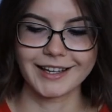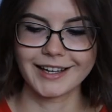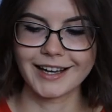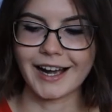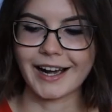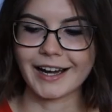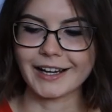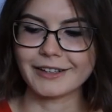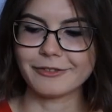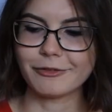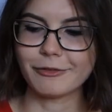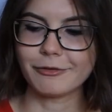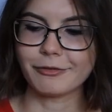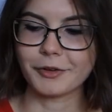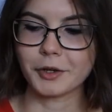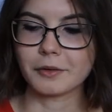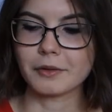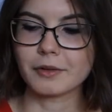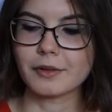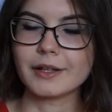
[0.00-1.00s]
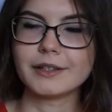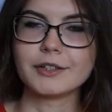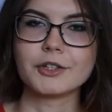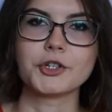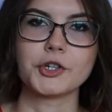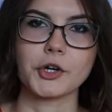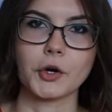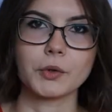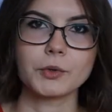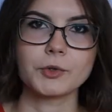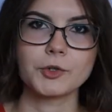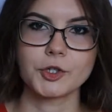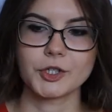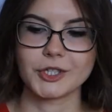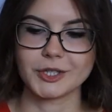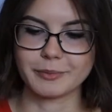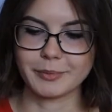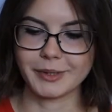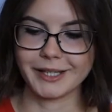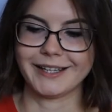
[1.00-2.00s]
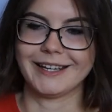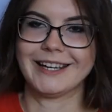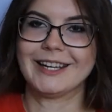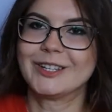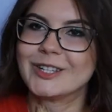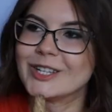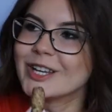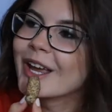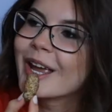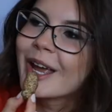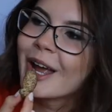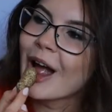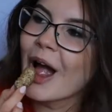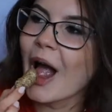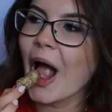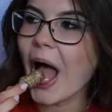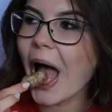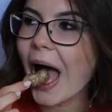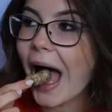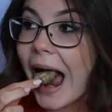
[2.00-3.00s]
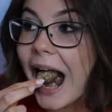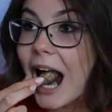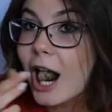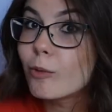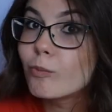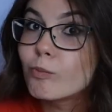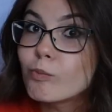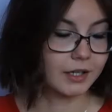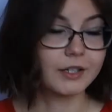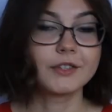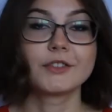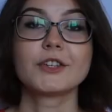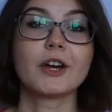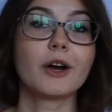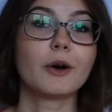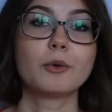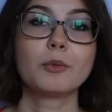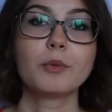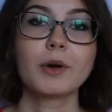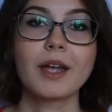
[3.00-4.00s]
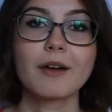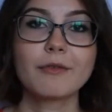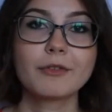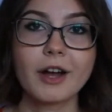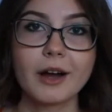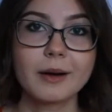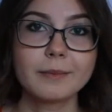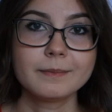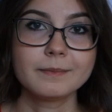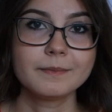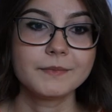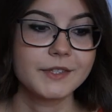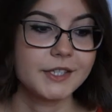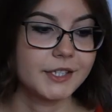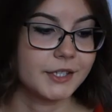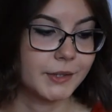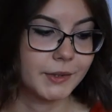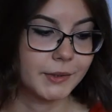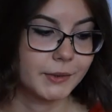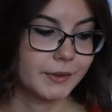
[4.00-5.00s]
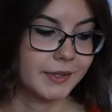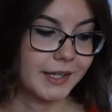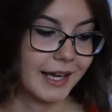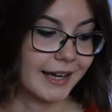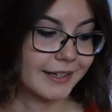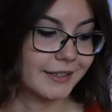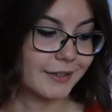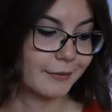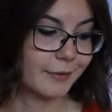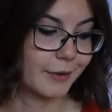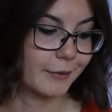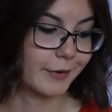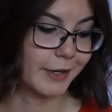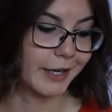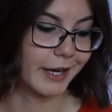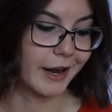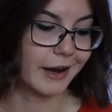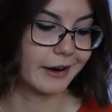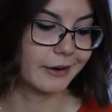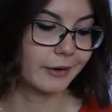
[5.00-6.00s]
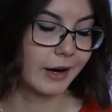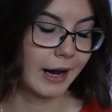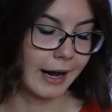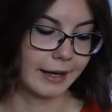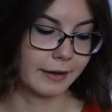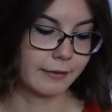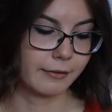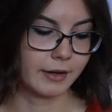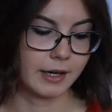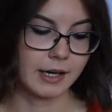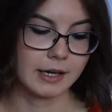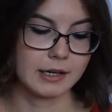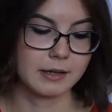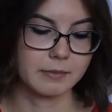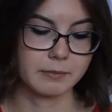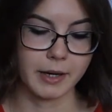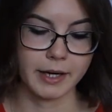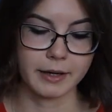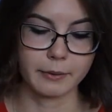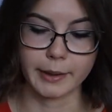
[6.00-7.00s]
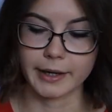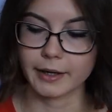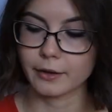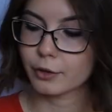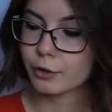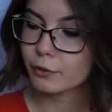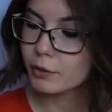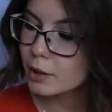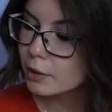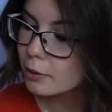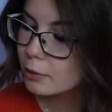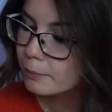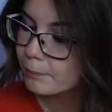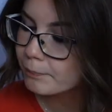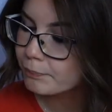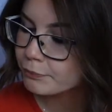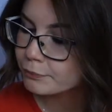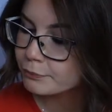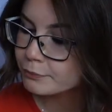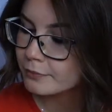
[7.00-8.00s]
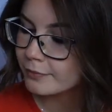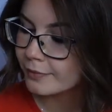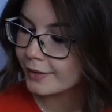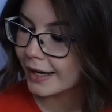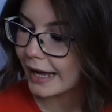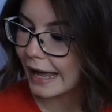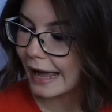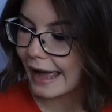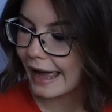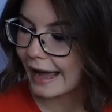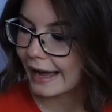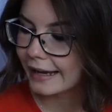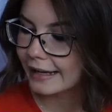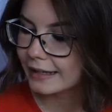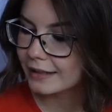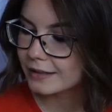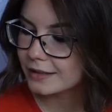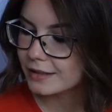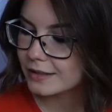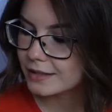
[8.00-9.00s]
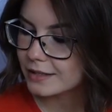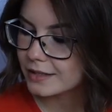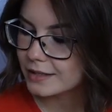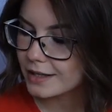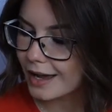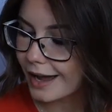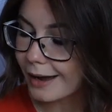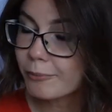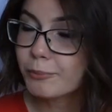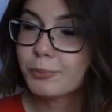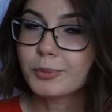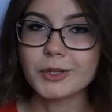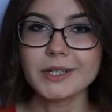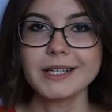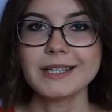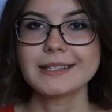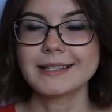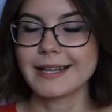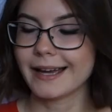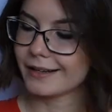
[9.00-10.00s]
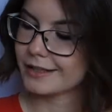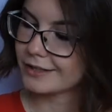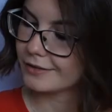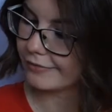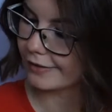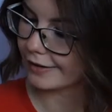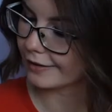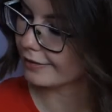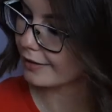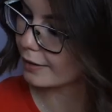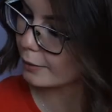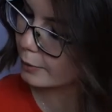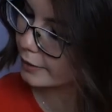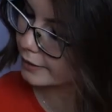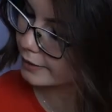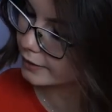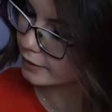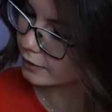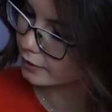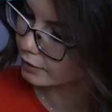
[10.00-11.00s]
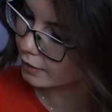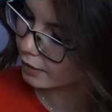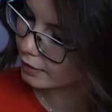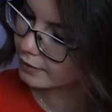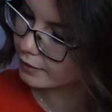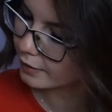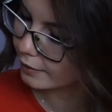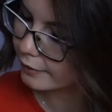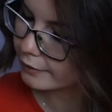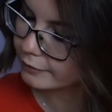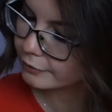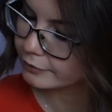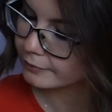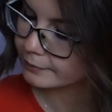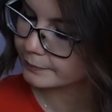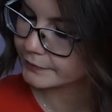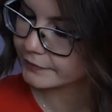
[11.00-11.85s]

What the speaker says: I feel an adult should be eating. So we have come to the end of the video. I've eaten my way through and I'm pretty satisfied. There were a lot of